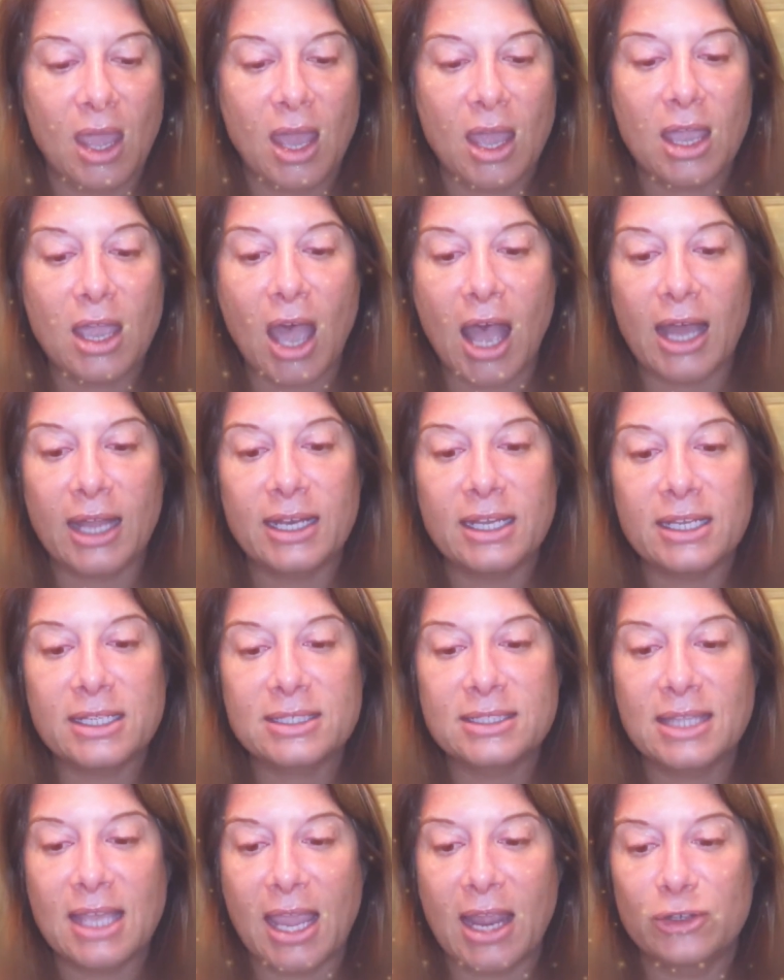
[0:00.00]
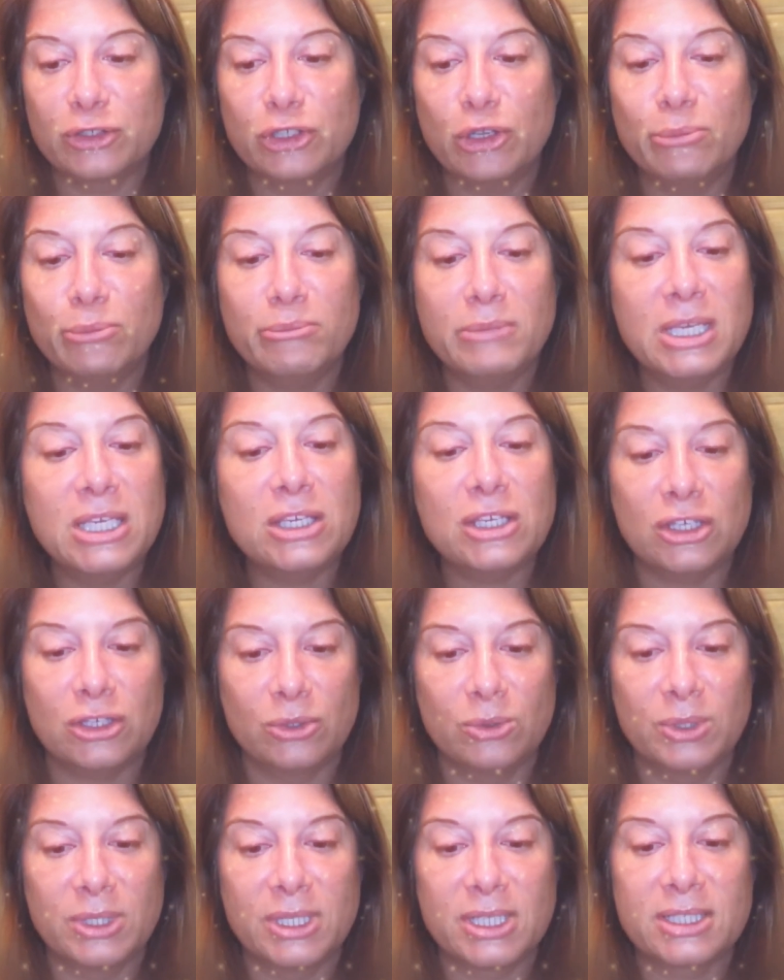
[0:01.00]
God is there to meet
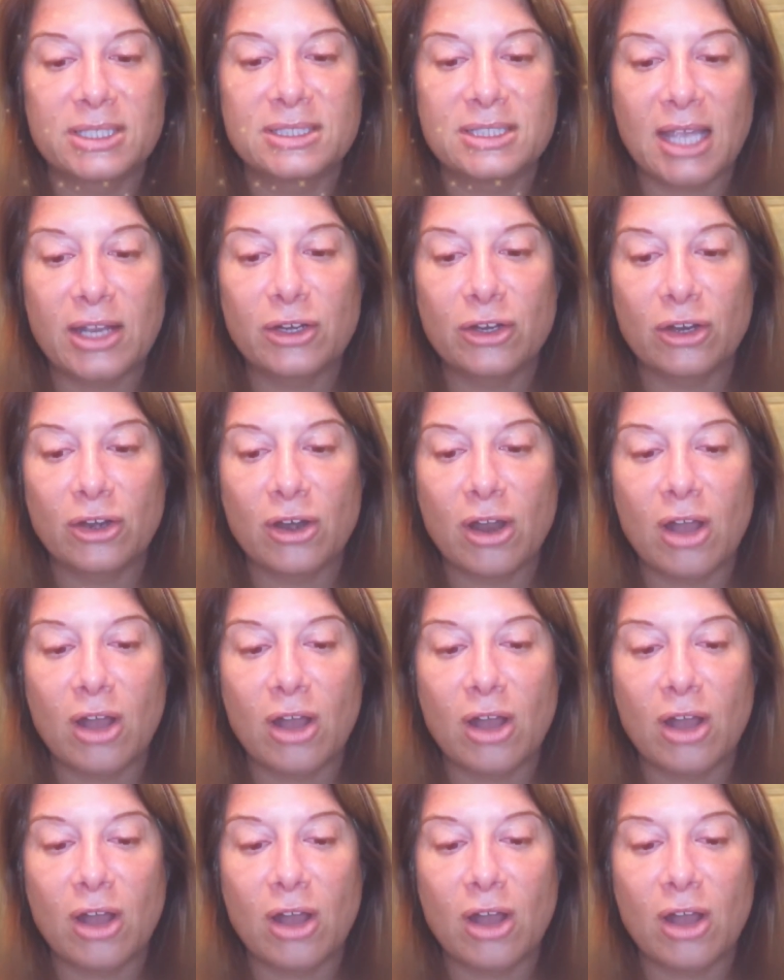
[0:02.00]
you in the center